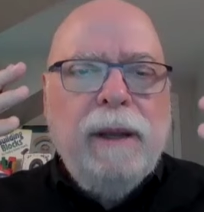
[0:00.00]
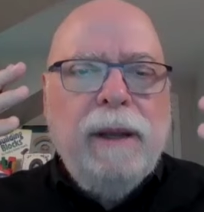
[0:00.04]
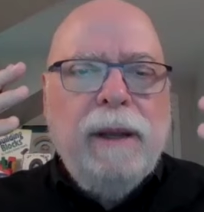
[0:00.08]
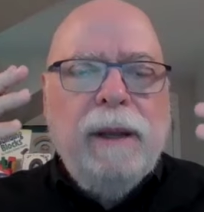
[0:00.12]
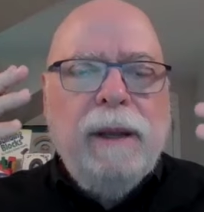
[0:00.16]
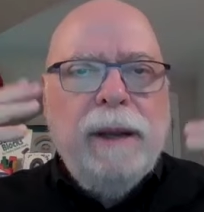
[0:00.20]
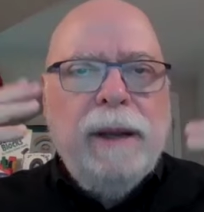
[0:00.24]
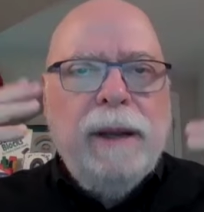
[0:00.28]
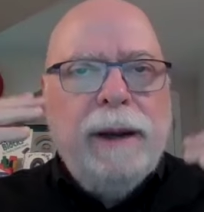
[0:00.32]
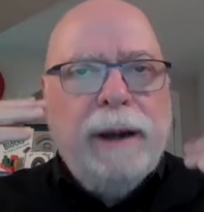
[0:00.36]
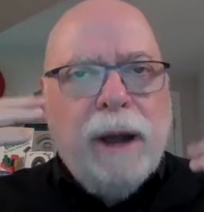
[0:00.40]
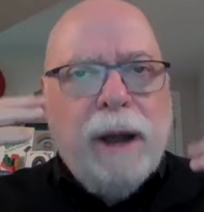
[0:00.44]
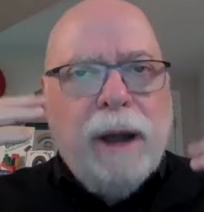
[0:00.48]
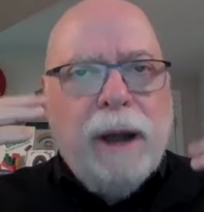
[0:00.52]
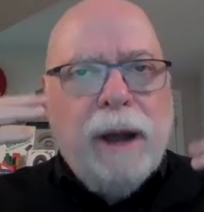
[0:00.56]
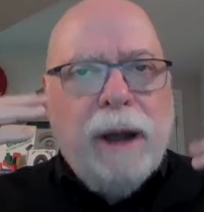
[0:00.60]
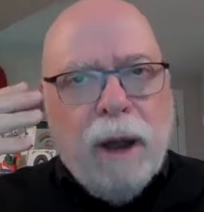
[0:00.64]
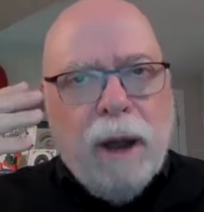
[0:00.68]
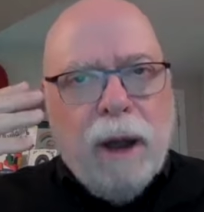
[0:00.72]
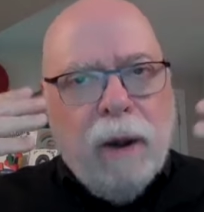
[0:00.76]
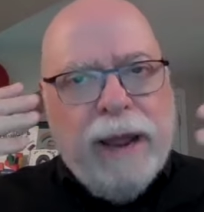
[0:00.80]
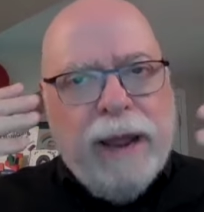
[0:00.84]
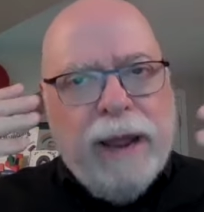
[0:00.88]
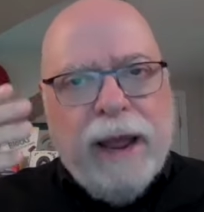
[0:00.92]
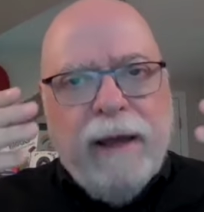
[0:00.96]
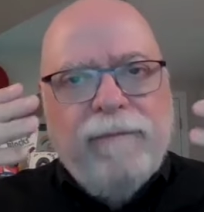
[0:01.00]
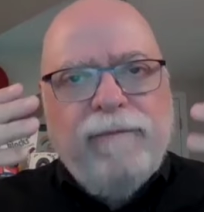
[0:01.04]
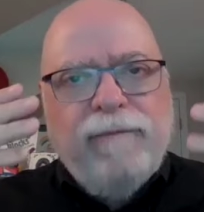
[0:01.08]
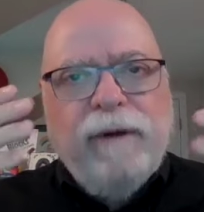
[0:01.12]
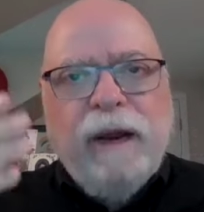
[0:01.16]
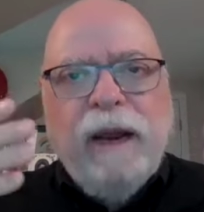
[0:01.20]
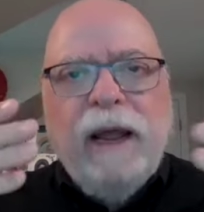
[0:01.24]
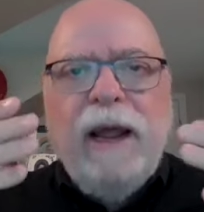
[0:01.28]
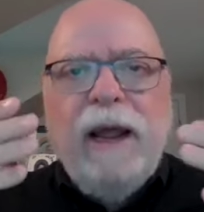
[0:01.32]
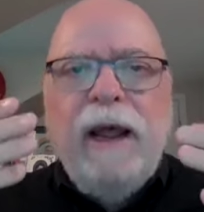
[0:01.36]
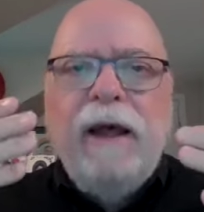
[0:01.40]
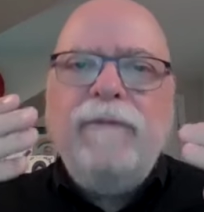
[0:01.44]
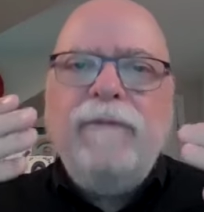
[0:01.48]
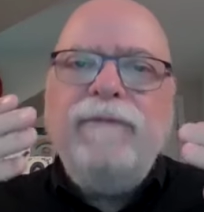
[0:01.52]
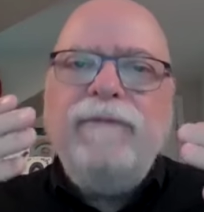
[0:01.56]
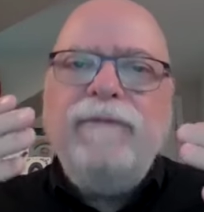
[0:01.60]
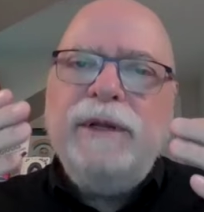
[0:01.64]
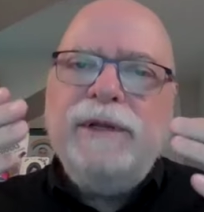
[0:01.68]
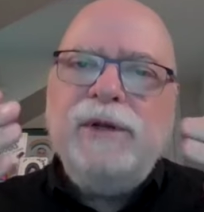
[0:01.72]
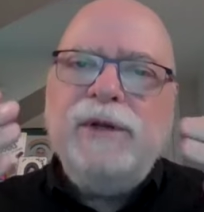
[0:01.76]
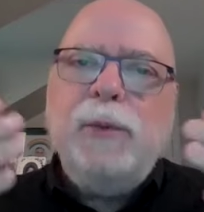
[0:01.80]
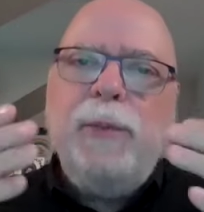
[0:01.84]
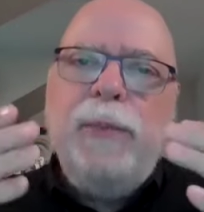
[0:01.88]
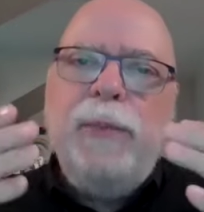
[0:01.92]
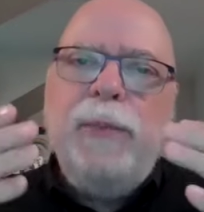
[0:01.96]
and all we have left
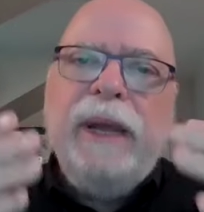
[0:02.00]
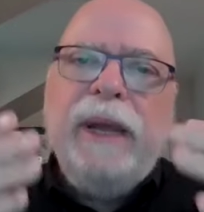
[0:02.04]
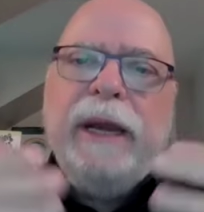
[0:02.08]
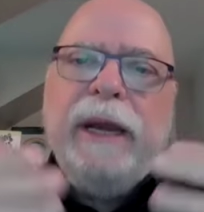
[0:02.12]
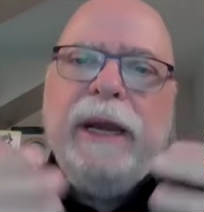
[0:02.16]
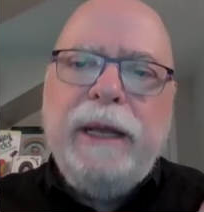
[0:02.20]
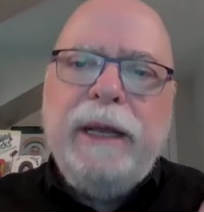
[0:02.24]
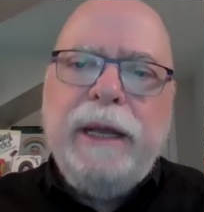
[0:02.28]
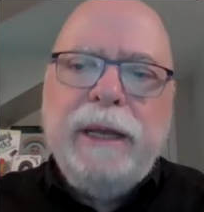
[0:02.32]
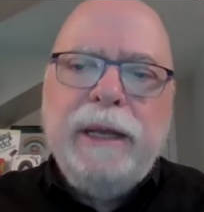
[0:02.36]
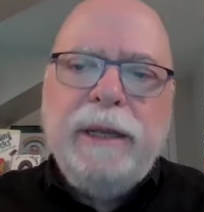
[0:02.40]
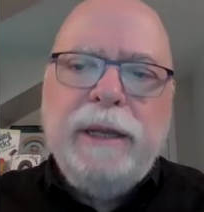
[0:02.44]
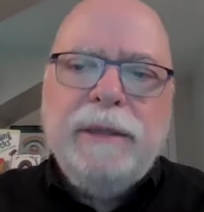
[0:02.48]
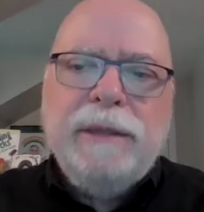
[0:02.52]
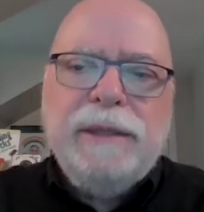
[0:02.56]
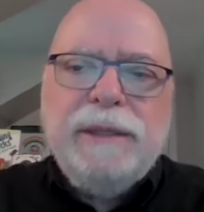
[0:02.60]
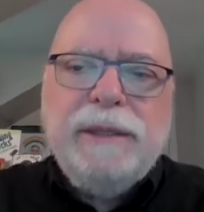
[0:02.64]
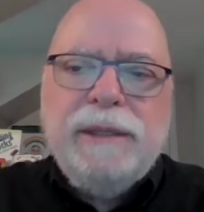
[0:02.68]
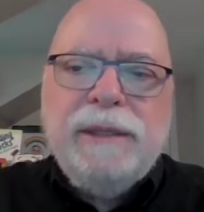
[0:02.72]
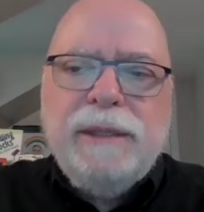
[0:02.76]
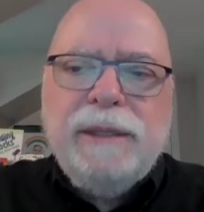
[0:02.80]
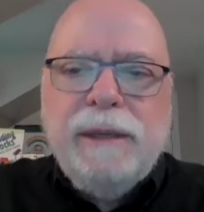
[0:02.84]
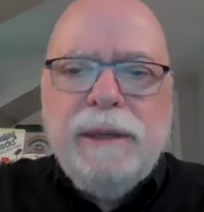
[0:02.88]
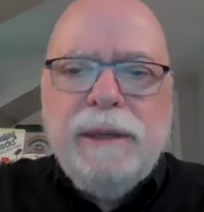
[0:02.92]
is obedience.